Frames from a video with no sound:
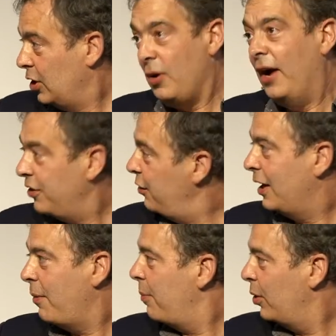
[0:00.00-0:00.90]
you have to
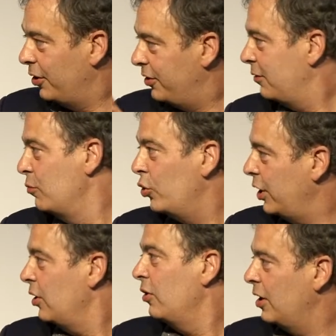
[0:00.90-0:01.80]
think about politics
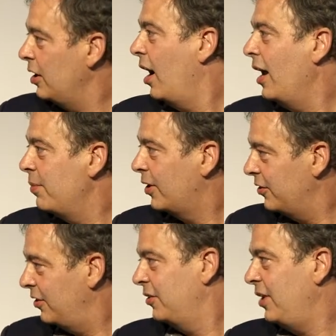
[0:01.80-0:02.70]
morning, noon, and night
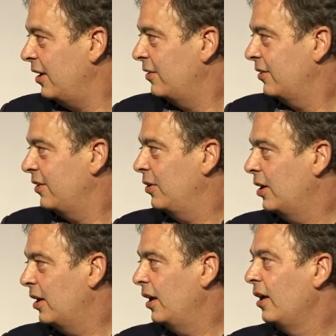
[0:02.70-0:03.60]
because the stakes are so
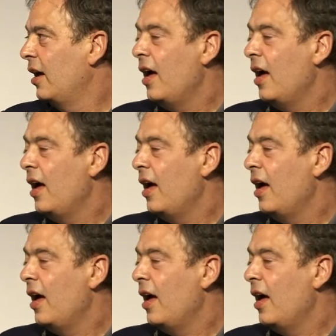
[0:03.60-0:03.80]
high.